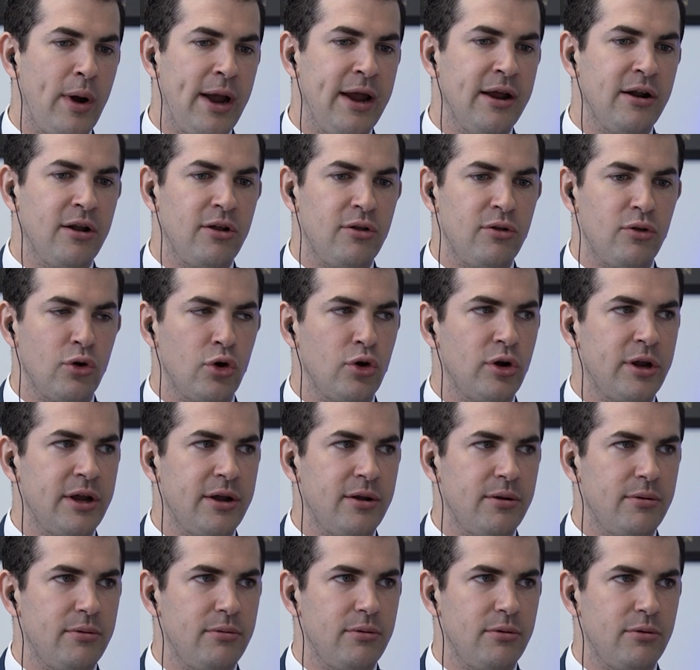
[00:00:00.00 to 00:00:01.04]
way in a
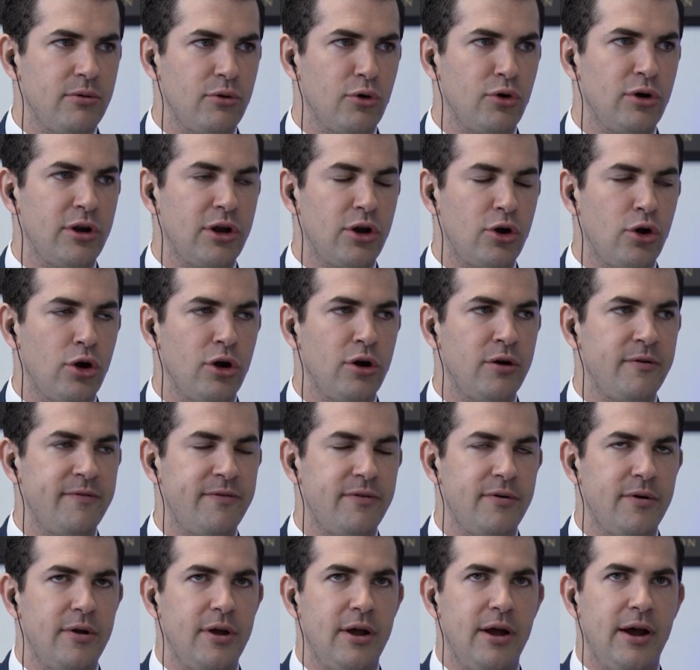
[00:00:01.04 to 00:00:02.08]
learning
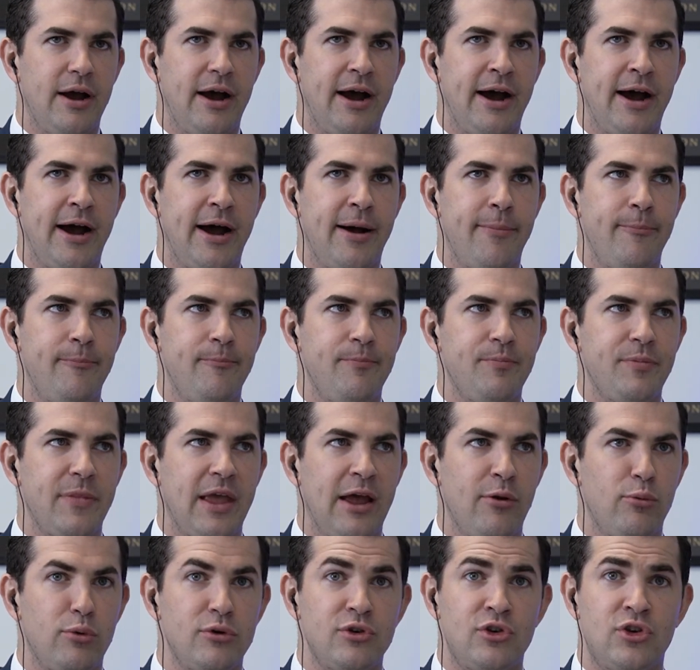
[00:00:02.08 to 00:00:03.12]
curve. And
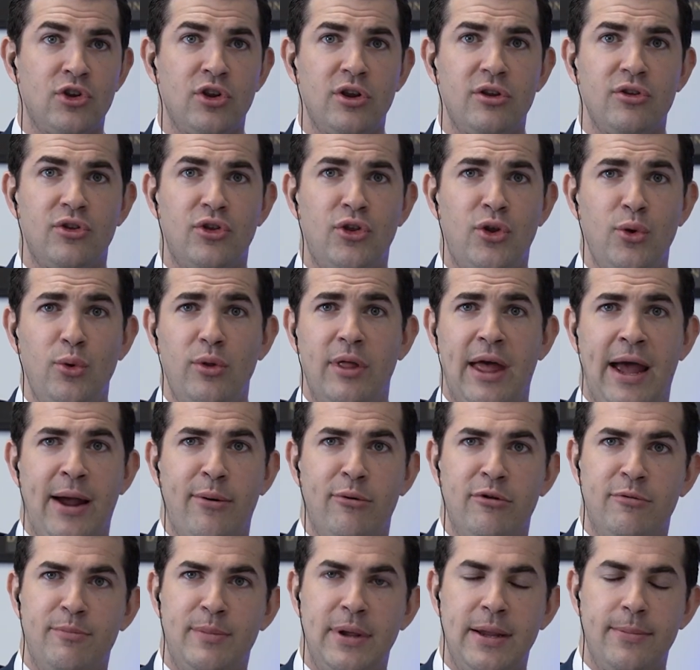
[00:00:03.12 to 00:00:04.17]
we'll still do
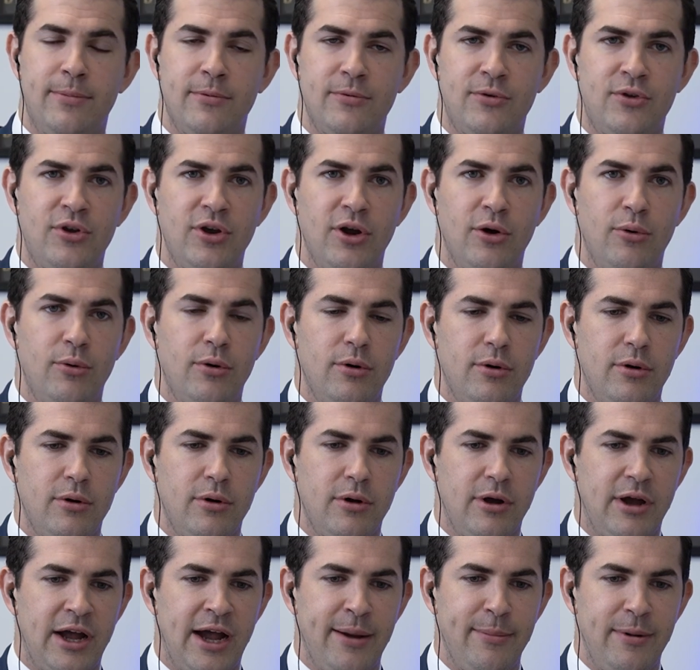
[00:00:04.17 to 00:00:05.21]
that with people too.
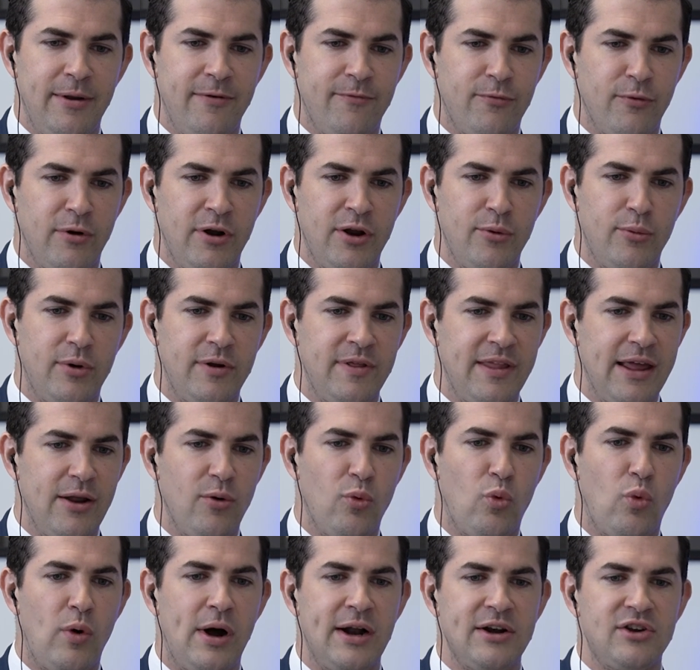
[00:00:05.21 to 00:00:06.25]
I mean, for anyone
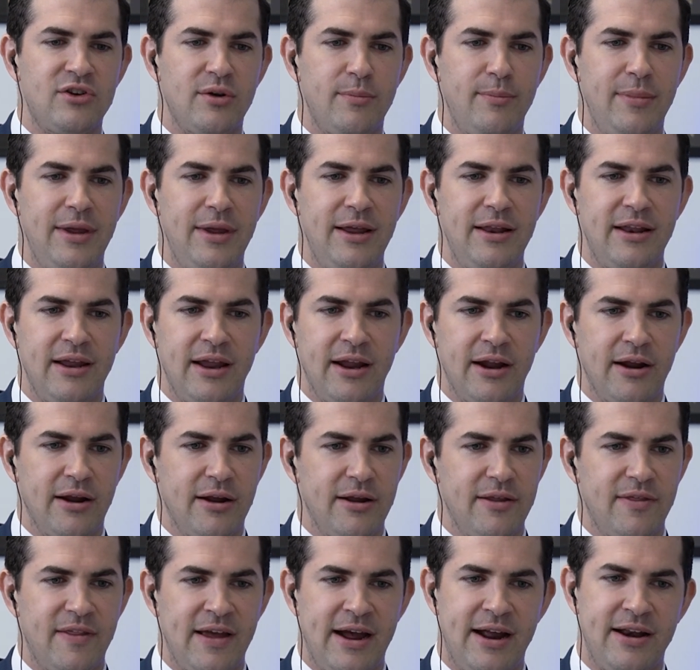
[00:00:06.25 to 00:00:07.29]
that wants a meeting,
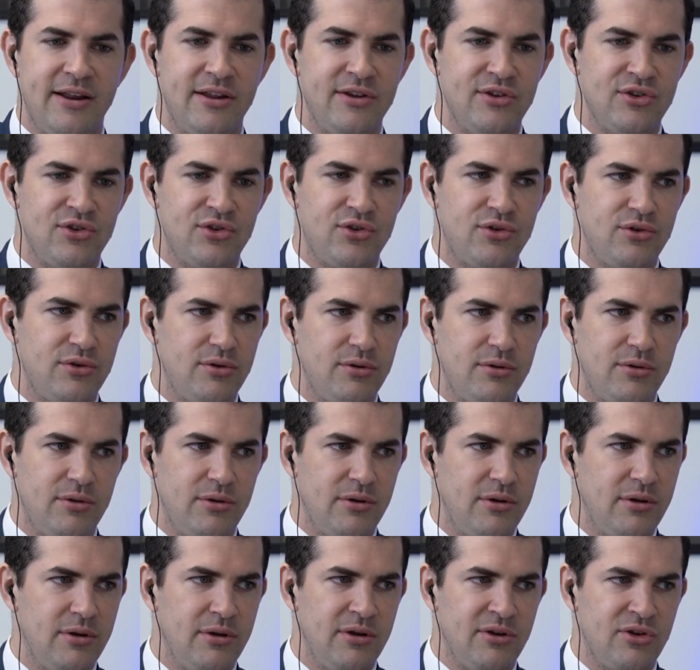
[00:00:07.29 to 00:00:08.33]
that is
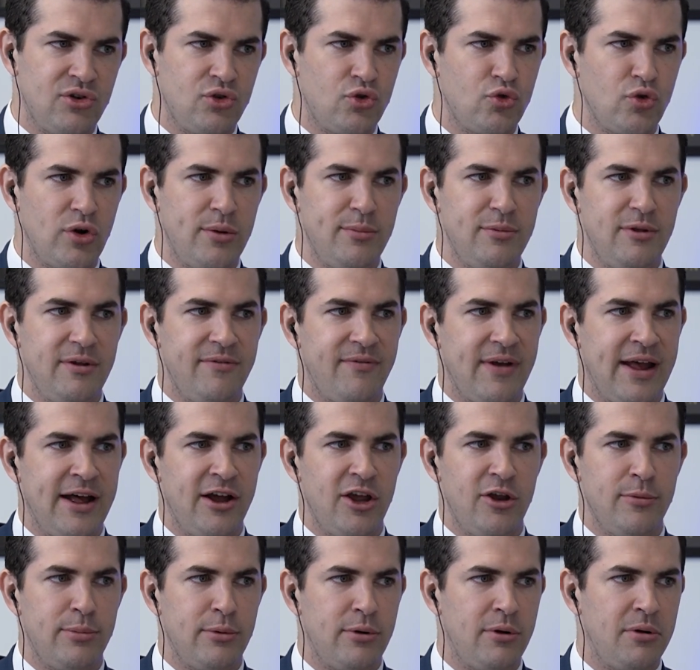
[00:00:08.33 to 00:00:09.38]
extremely
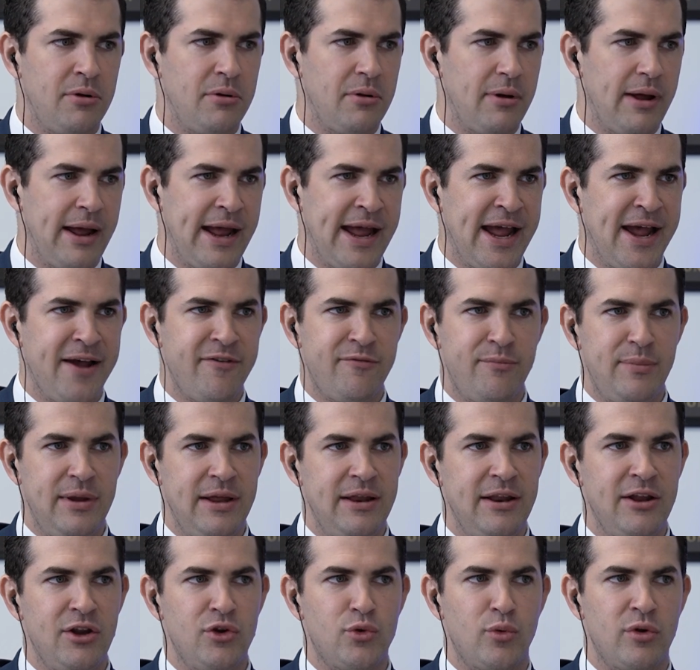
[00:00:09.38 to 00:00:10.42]
valuable. Have
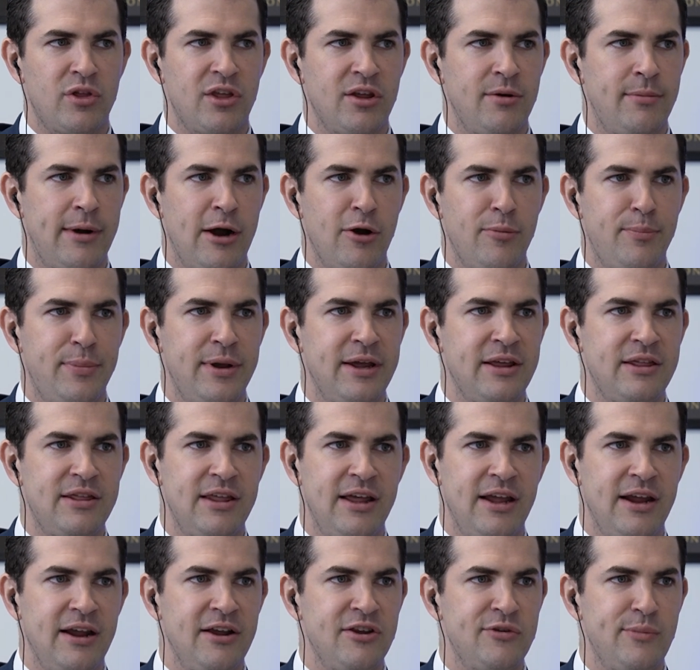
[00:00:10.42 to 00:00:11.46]
meetings with them. Our big
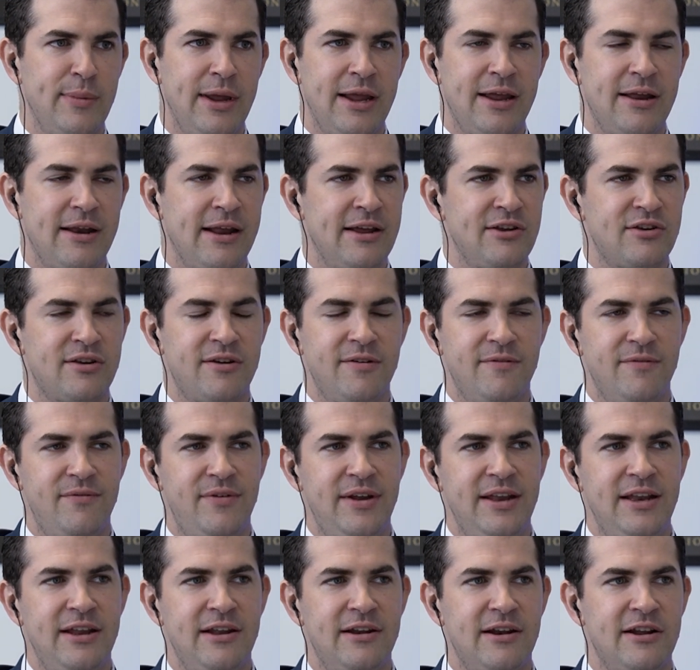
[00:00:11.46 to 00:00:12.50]
thing is make it as
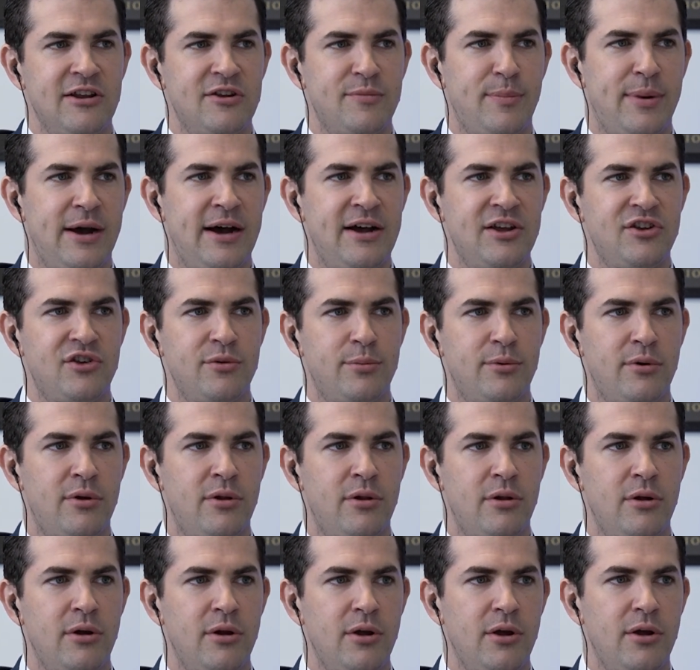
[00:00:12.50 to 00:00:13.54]
convenient as
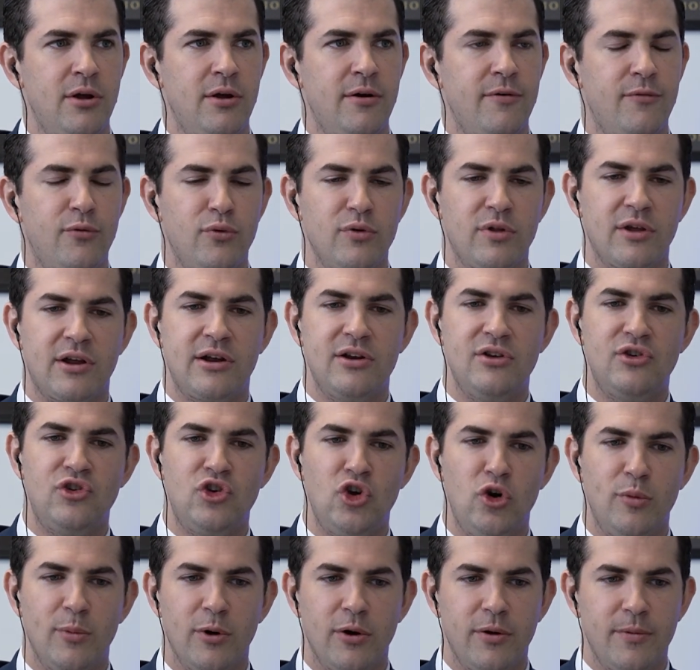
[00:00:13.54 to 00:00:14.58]
possible for the
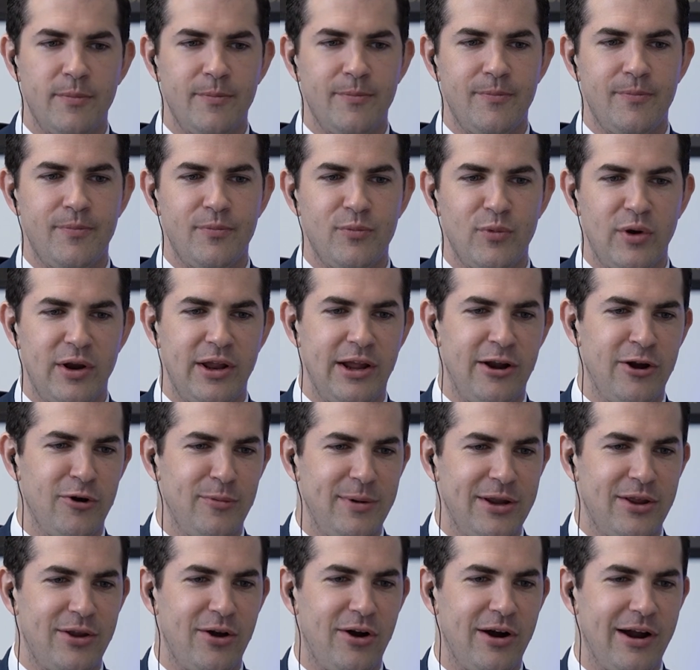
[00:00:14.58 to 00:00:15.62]
consumer. Right? You hear
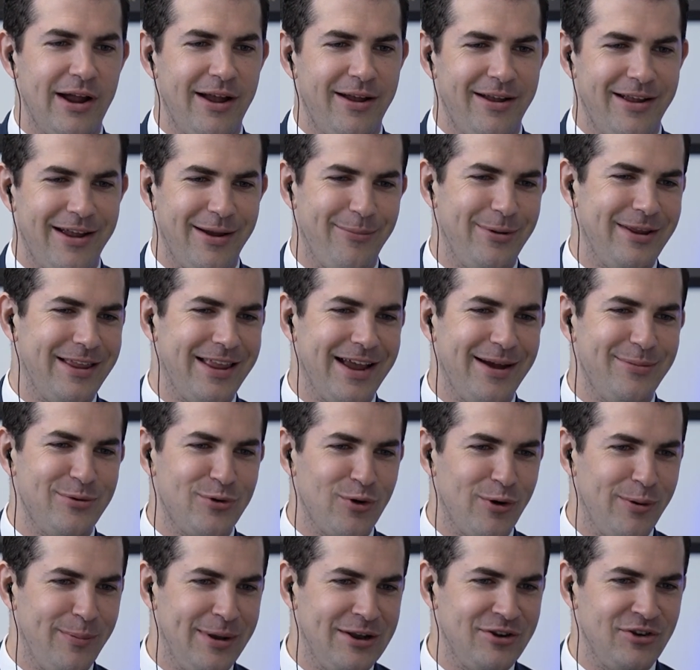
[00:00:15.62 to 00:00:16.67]
me talk, how many times
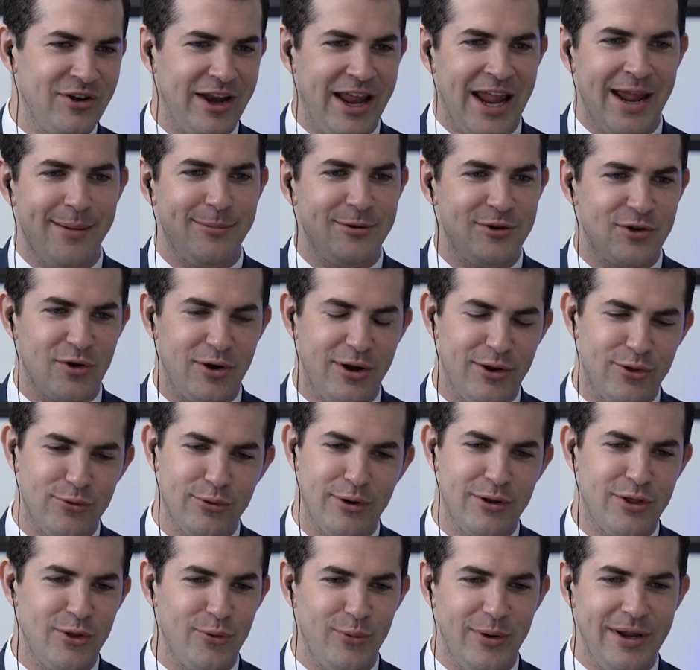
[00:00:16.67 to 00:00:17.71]
do I mention Amazon
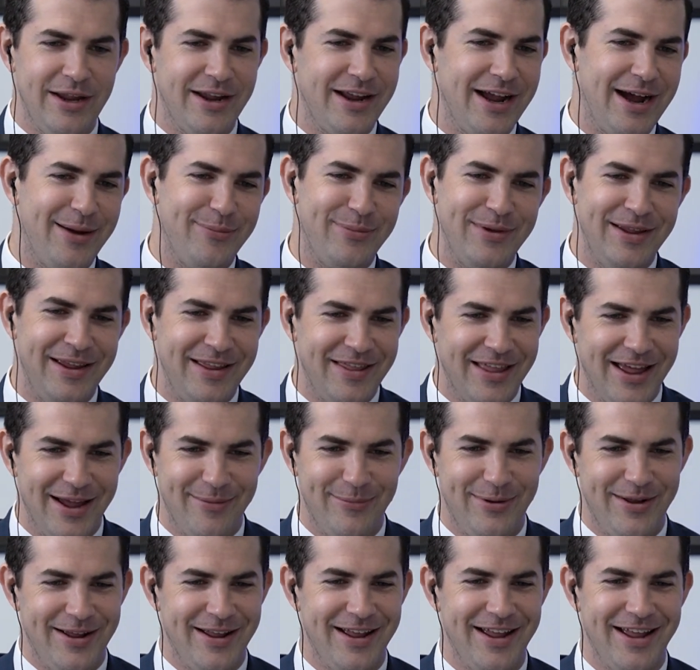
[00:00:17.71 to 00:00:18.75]
throughout the week, copying
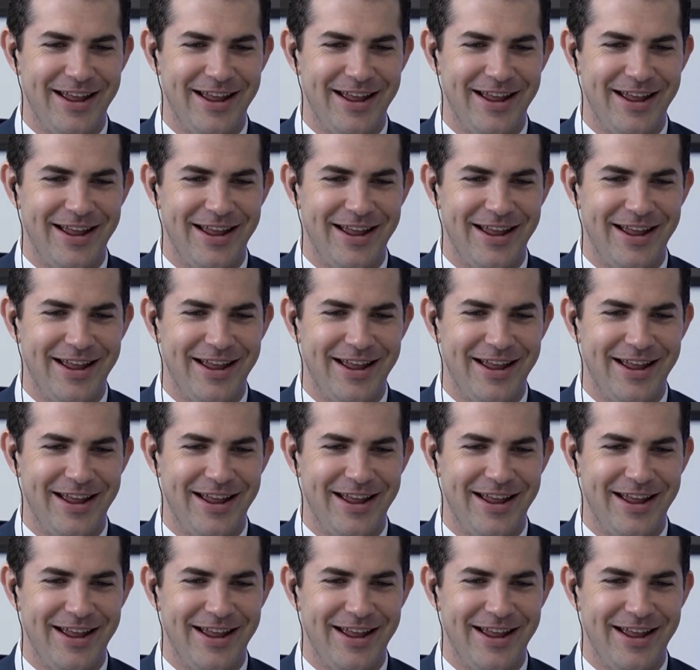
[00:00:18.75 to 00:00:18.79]
them?